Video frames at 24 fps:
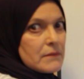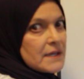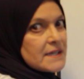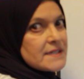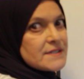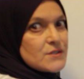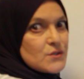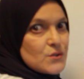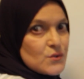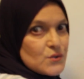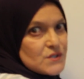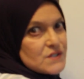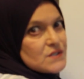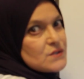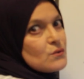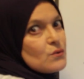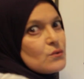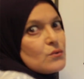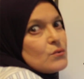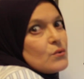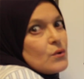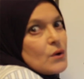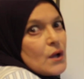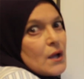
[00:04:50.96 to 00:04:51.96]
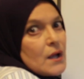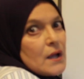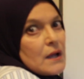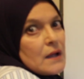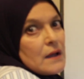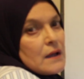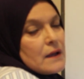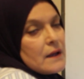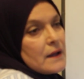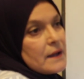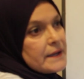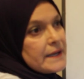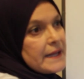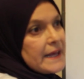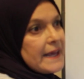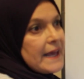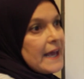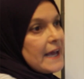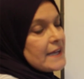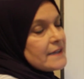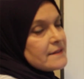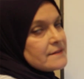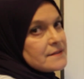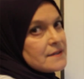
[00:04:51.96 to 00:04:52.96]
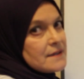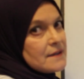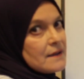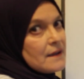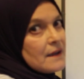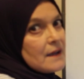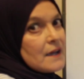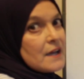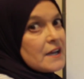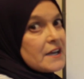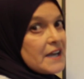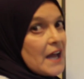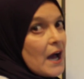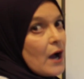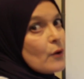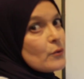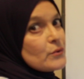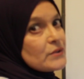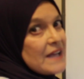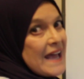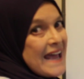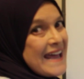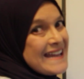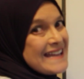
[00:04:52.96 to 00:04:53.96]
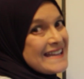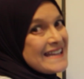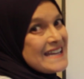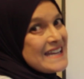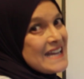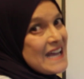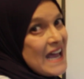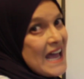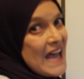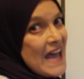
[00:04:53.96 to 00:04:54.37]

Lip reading: is used to negate noun and